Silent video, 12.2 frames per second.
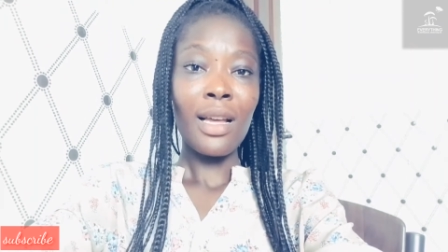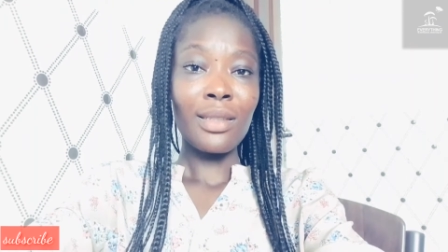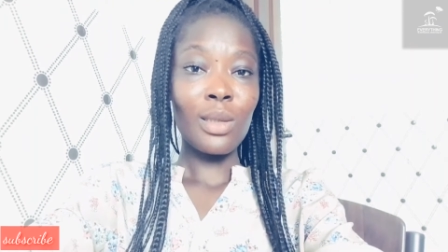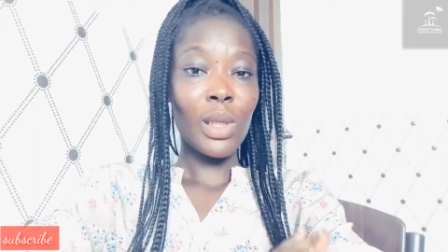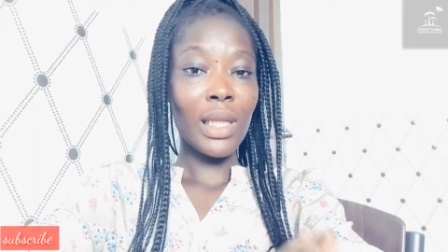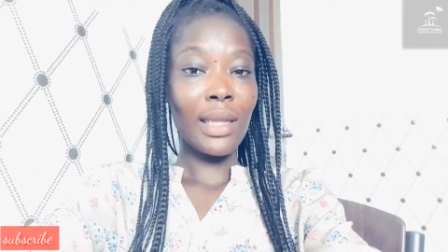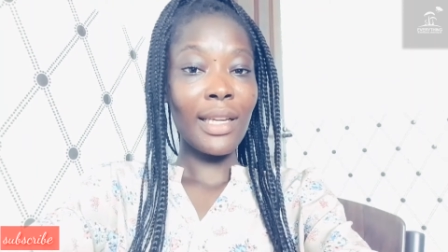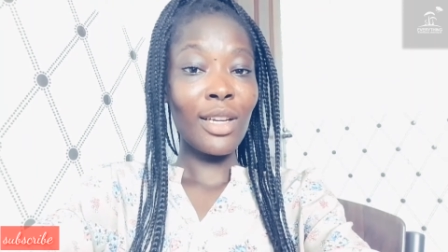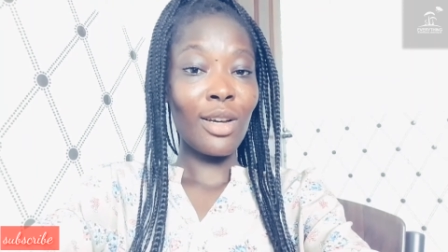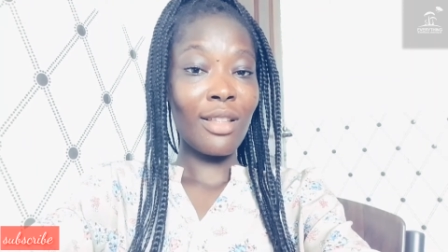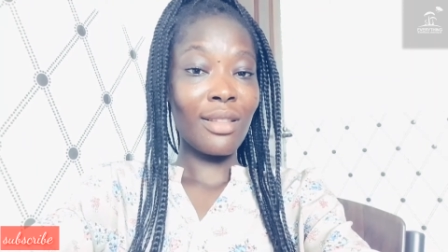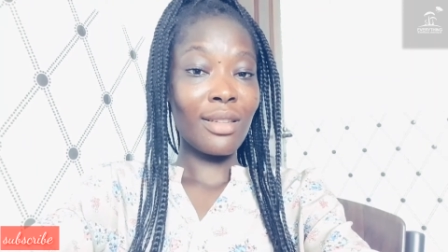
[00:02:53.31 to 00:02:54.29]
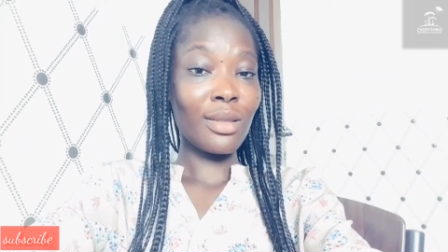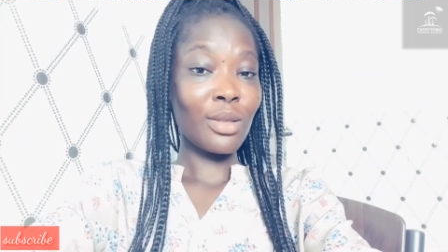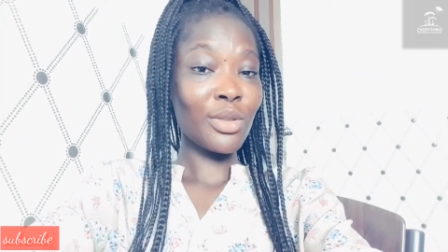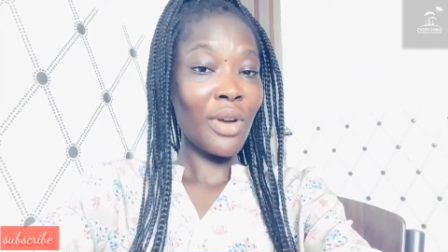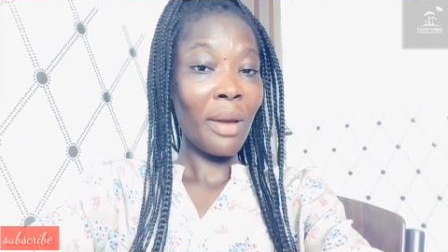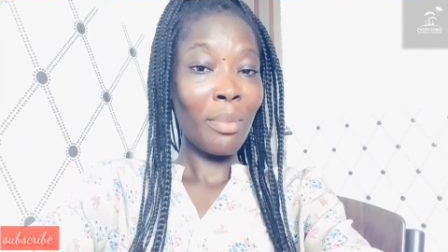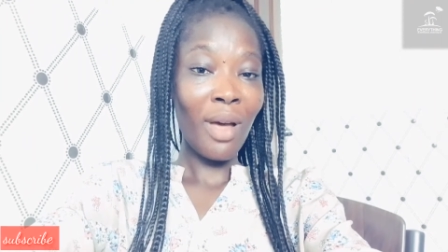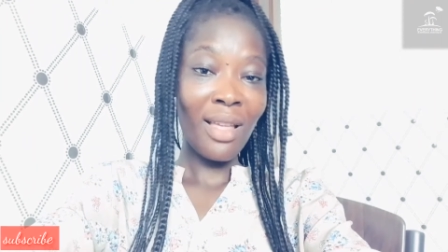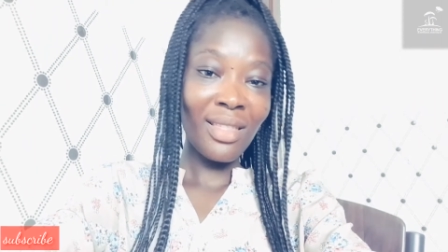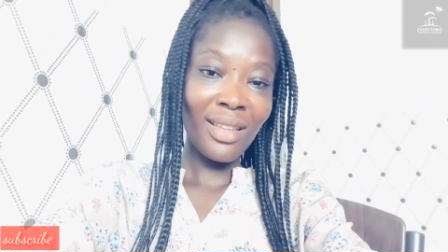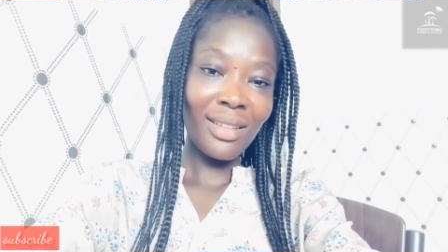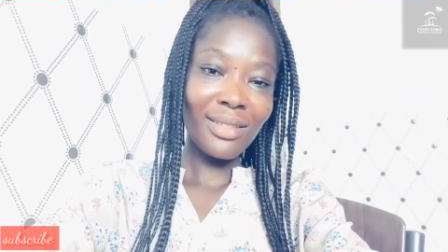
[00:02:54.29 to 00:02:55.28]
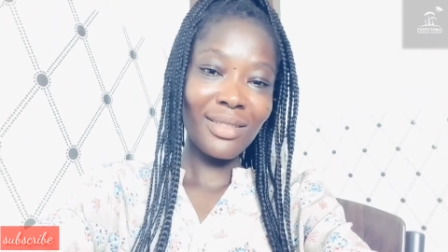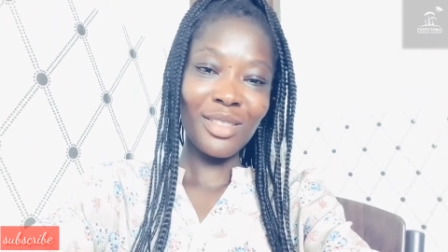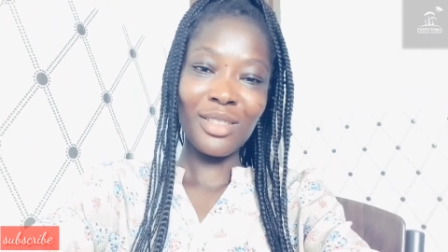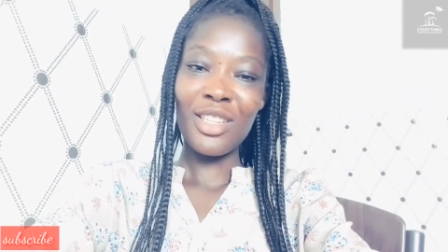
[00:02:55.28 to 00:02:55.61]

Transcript: So click on the subscribe button,